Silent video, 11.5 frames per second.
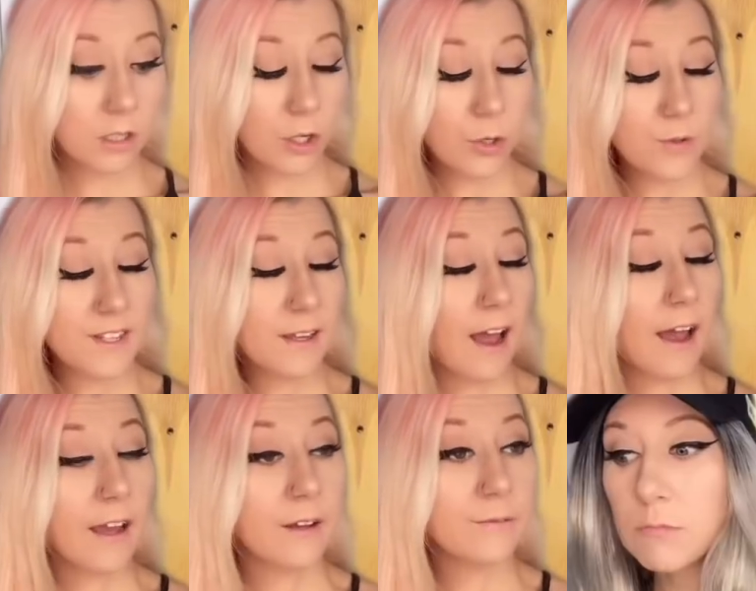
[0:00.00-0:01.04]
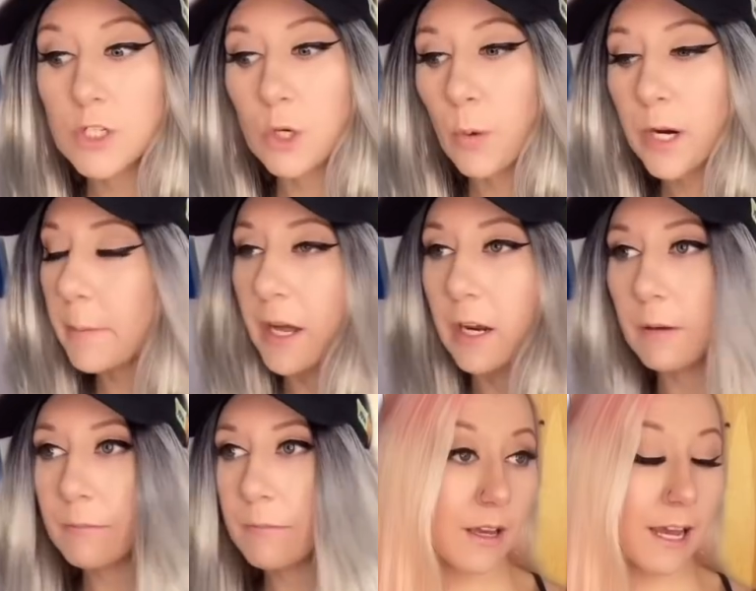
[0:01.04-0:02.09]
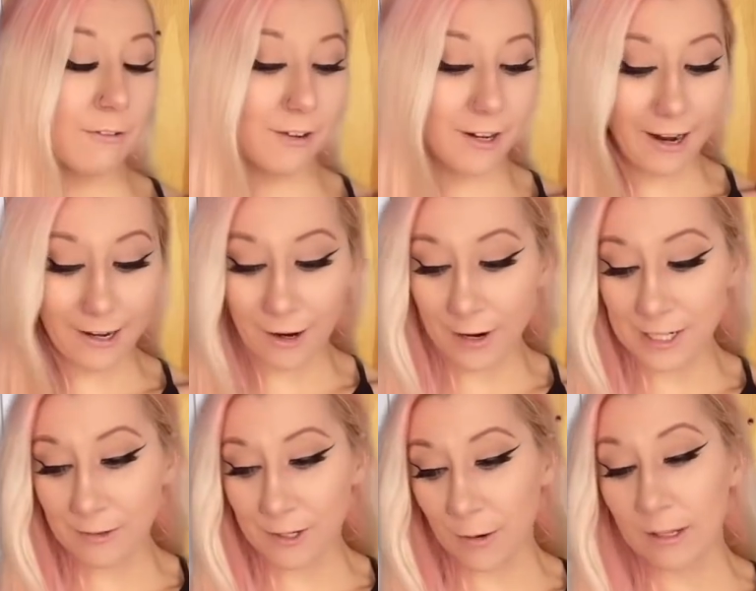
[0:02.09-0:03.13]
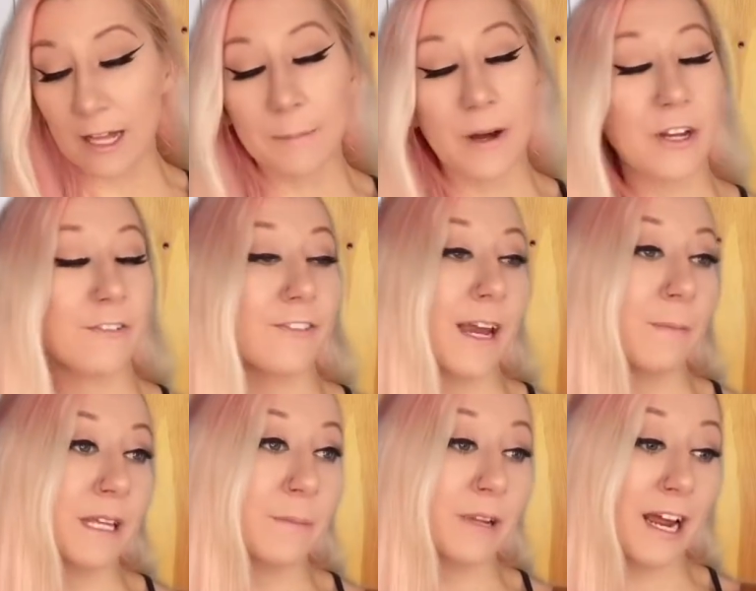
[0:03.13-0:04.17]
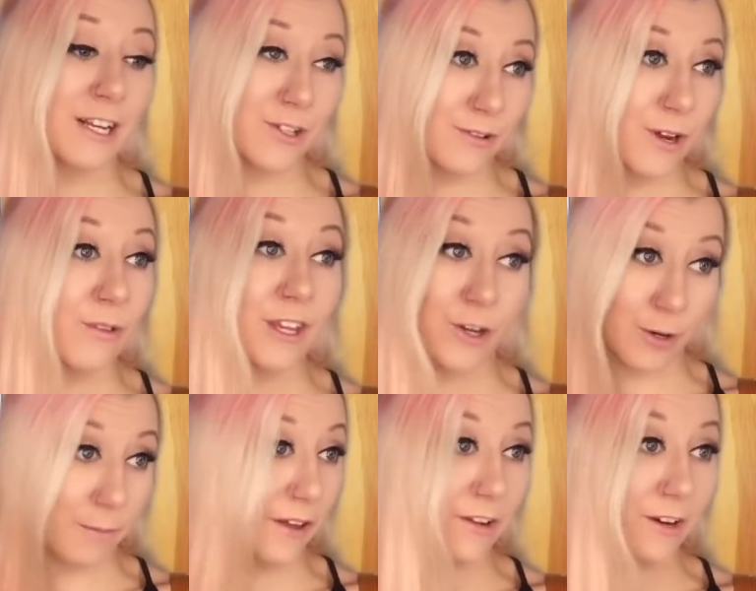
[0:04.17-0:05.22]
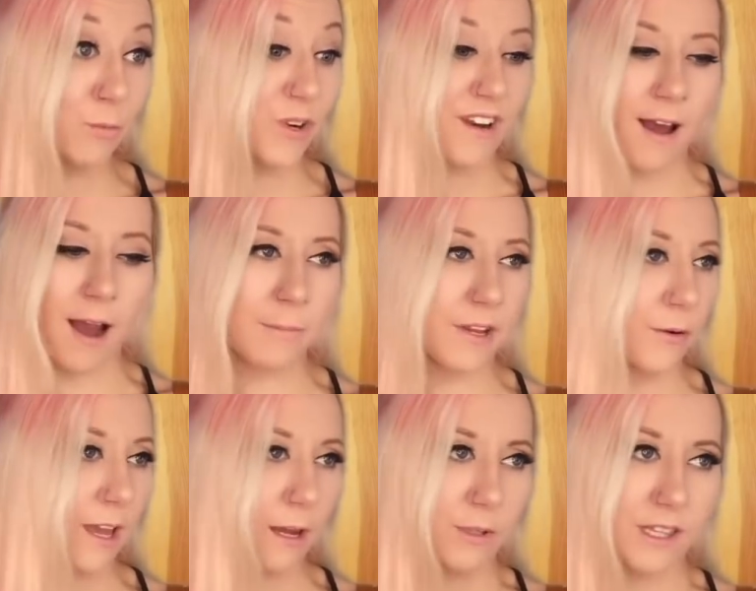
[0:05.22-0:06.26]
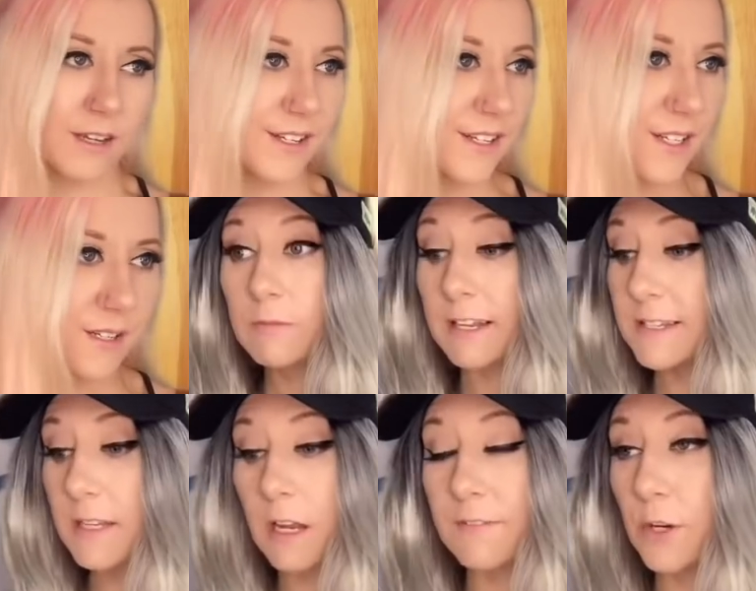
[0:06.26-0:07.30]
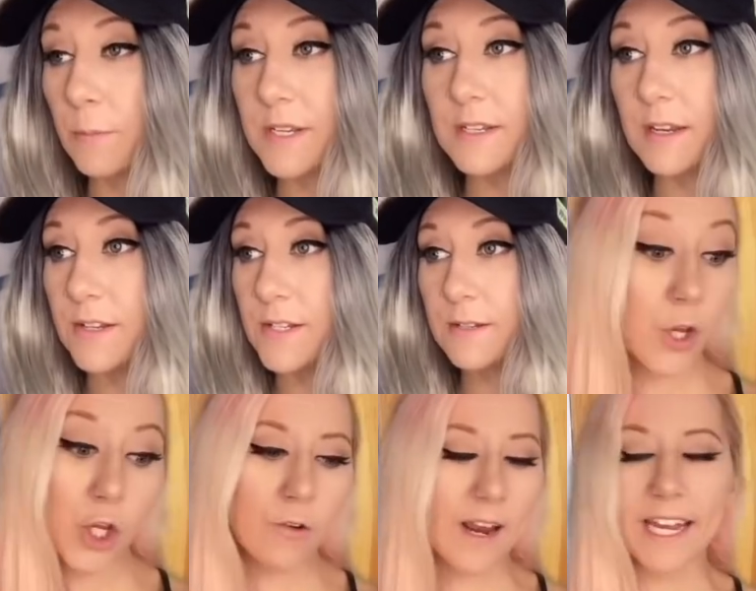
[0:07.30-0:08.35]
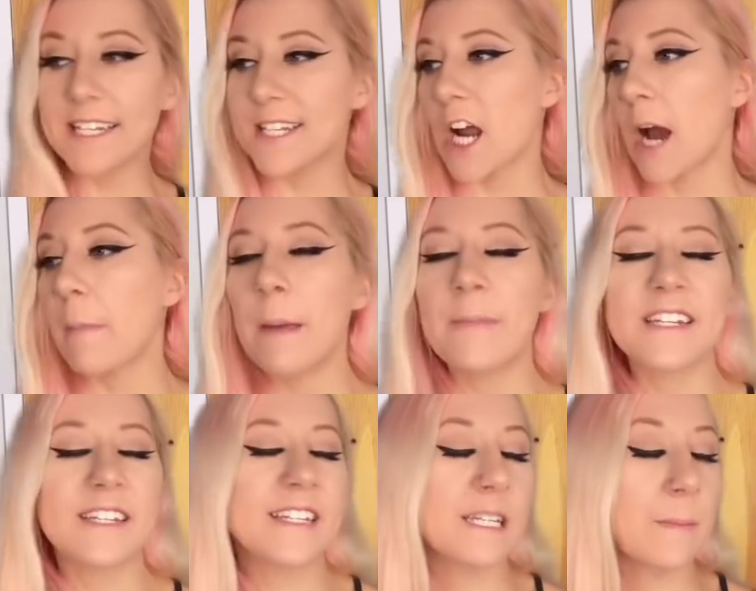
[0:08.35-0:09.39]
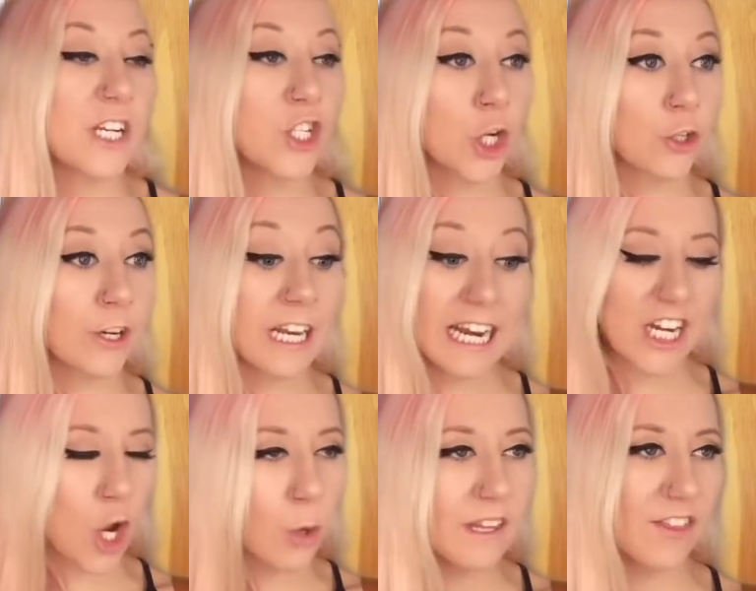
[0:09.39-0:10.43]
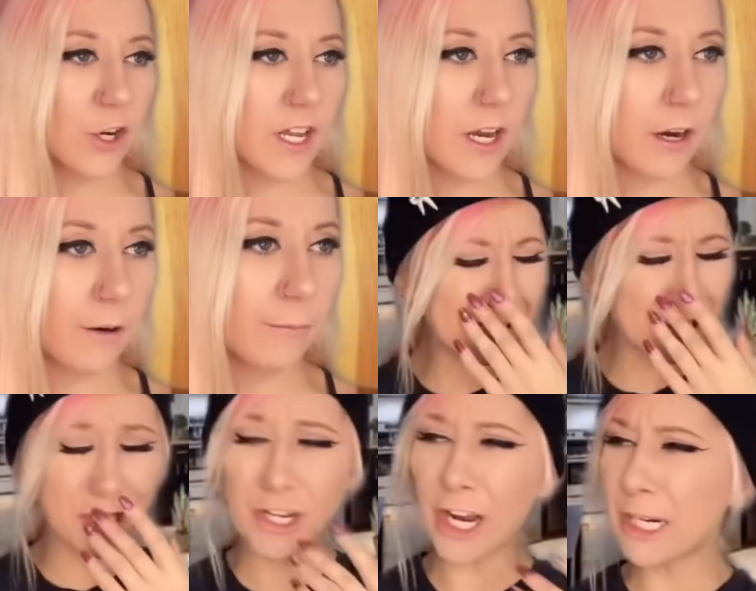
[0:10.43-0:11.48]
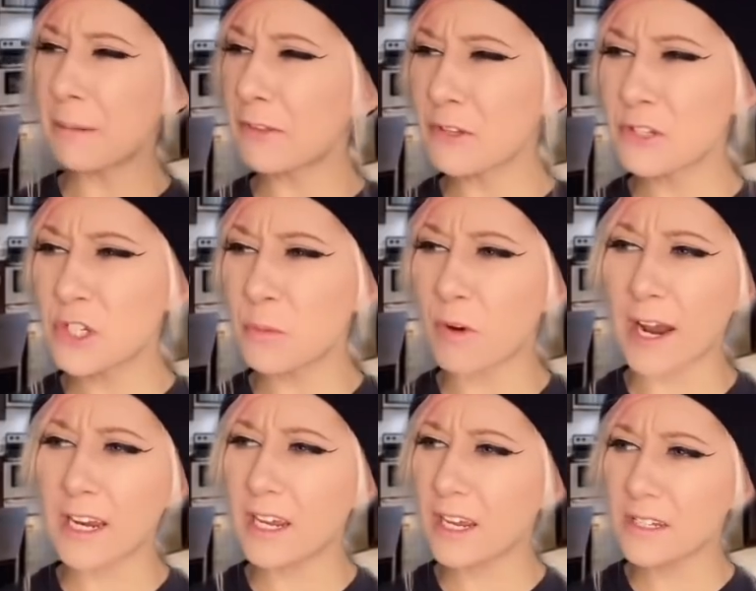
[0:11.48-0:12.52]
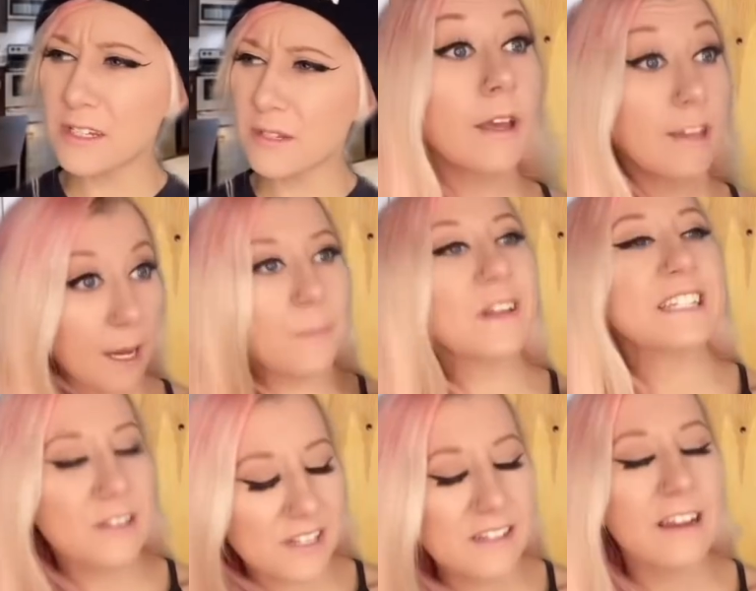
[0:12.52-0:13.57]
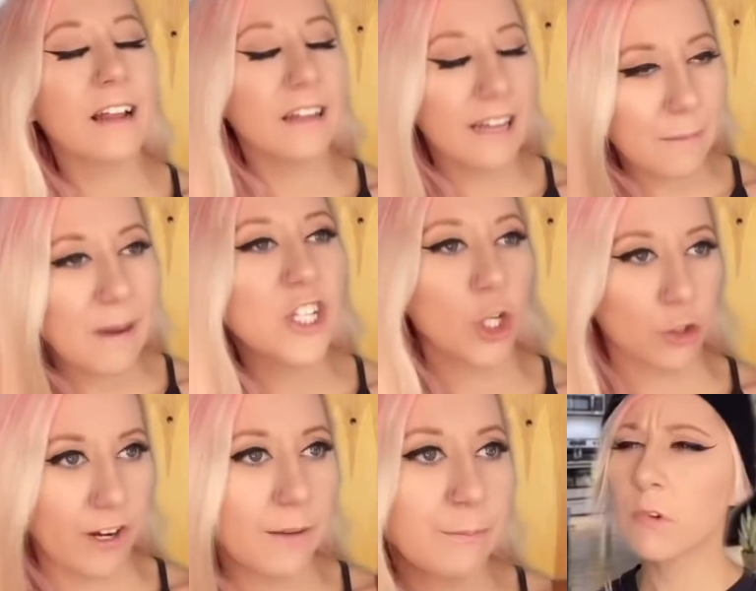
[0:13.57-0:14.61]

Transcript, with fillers: Who's the guy? Don't worry about it. Avery, I know I don't know a lot about your family, but I do know that your mother would not be okay with this. That's none of your business. You're right, it's not. My business is my children, and I know that they're here. Is she talking about those two bratty kids? Yep, that sounds exactly like my children.